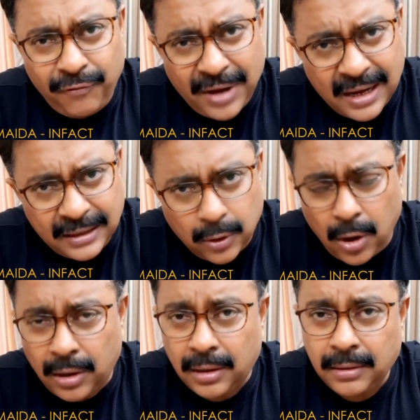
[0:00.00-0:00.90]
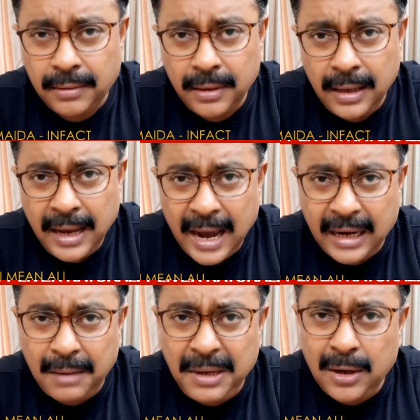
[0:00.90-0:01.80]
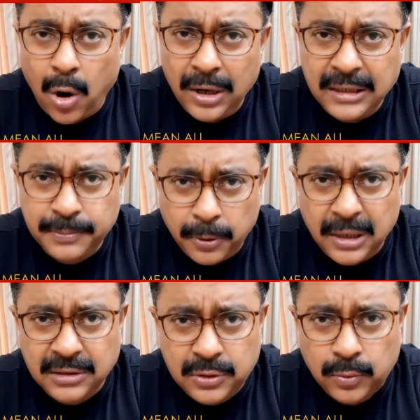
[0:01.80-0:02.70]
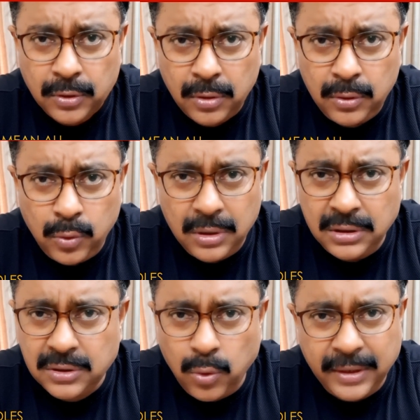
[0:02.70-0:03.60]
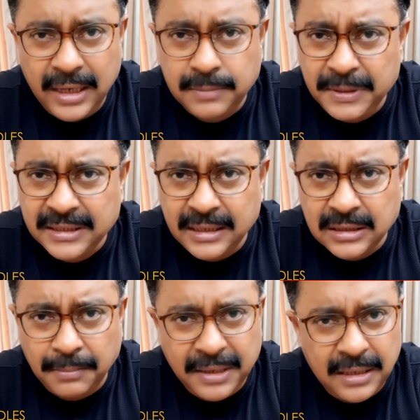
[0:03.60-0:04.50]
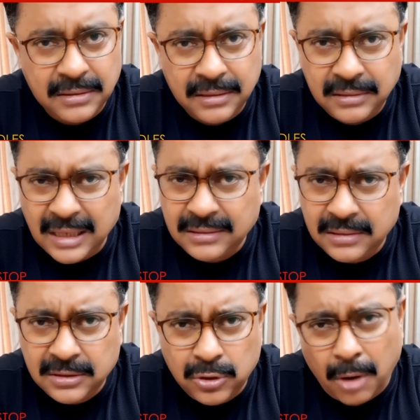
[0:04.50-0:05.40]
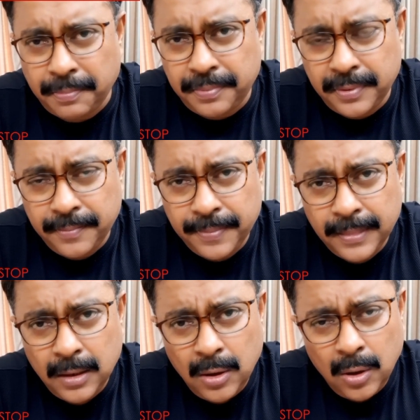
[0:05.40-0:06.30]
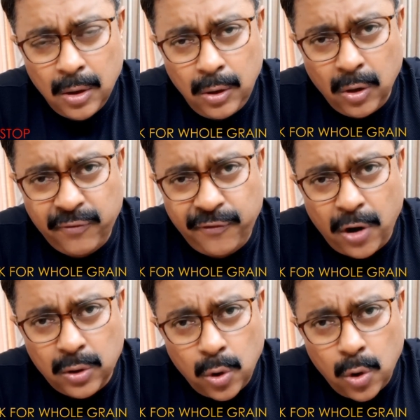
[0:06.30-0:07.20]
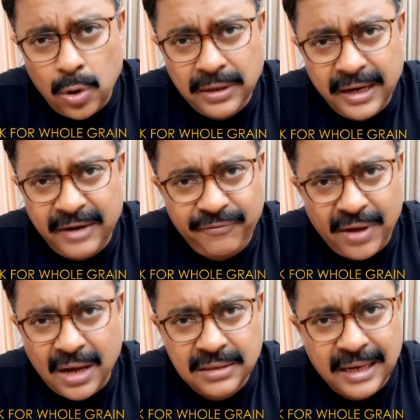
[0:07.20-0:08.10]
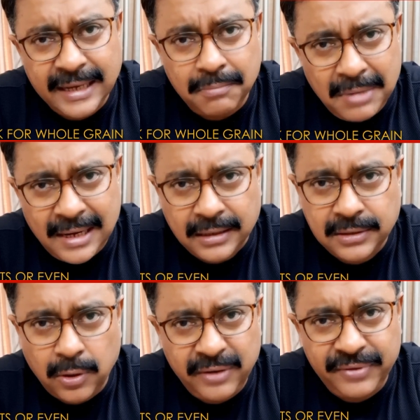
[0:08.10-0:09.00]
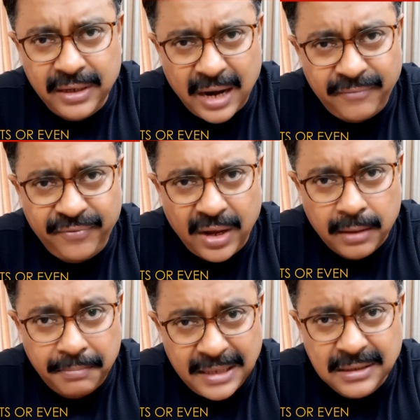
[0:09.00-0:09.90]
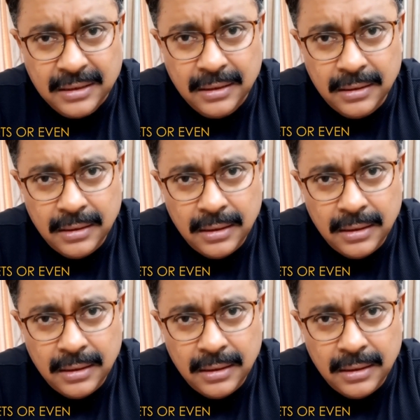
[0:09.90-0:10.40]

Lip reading: no flour at all. And I mean all its products too, you know, noodles, cookies, biscuits, namkeens, just stop. Look for whole grain flours like millets or even gram flour, besan.